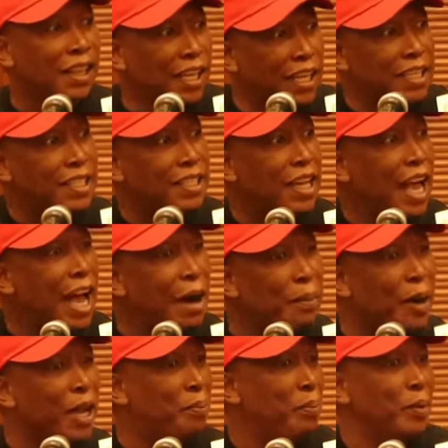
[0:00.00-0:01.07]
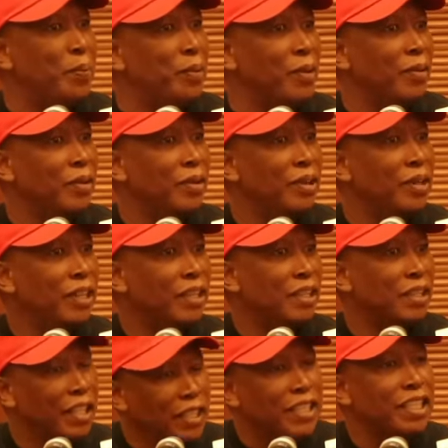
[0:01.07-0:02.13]
These are my people.
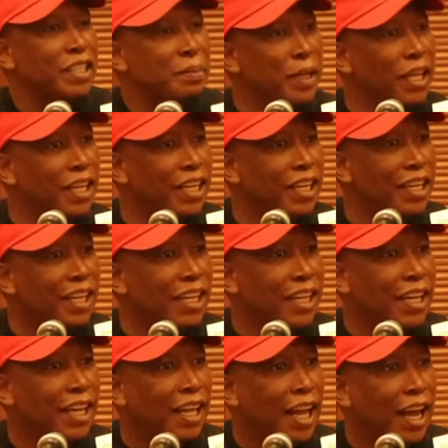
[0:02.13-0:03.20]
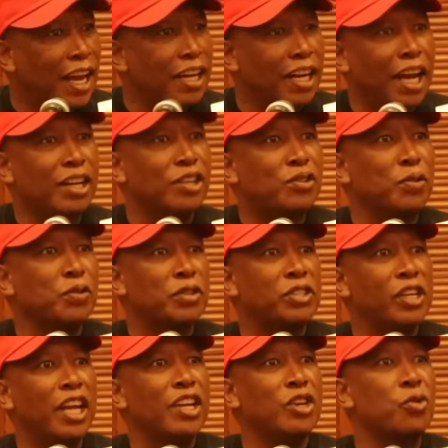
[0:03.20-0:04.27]
This is me. And, and to
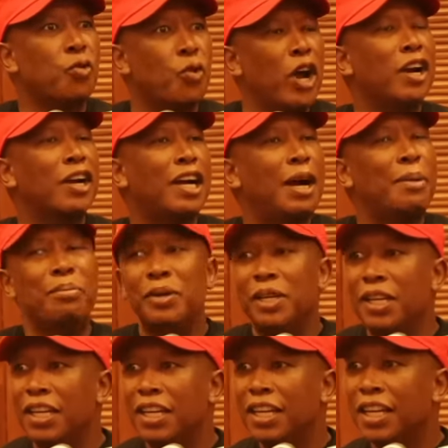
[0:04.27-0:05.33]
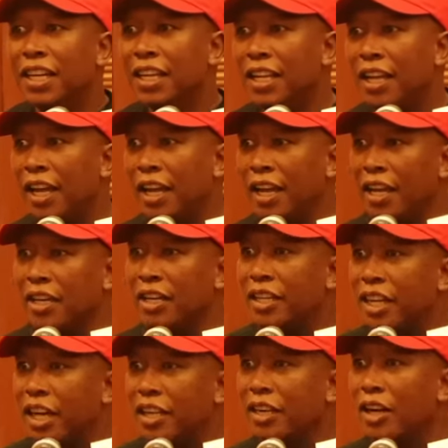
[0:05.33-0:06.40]
say you welcome me eh,
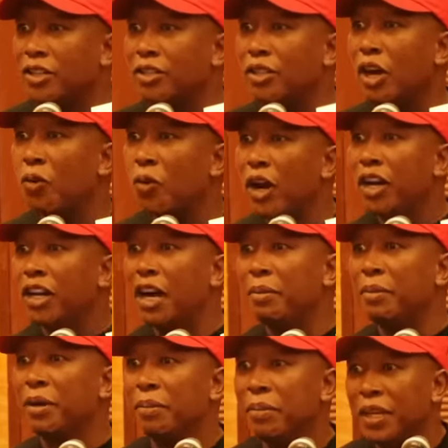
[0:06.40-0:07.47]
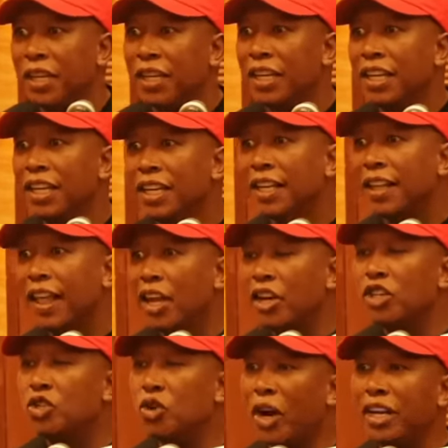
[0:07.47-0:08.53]
in Kenya is like welcoming me
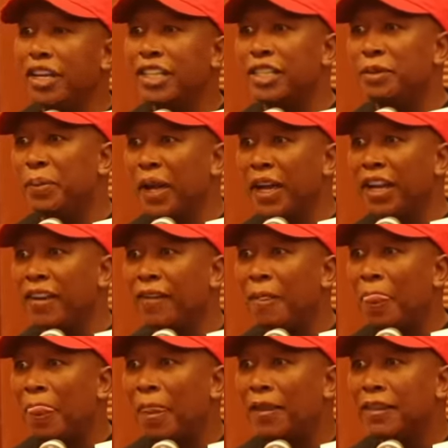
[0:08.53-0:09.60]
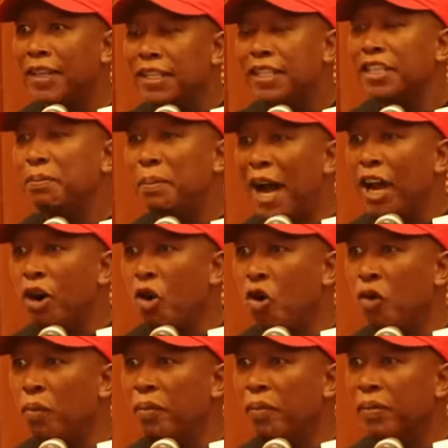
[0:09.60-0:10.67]
in Johannesburg. This is my
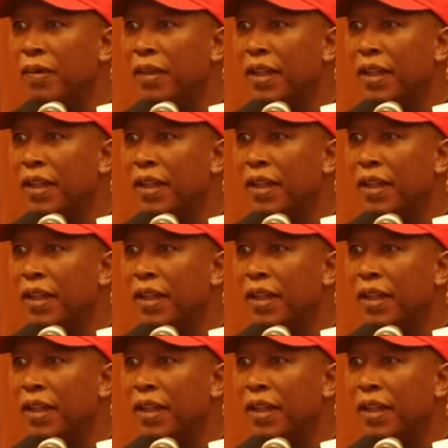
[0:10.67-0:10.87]
home.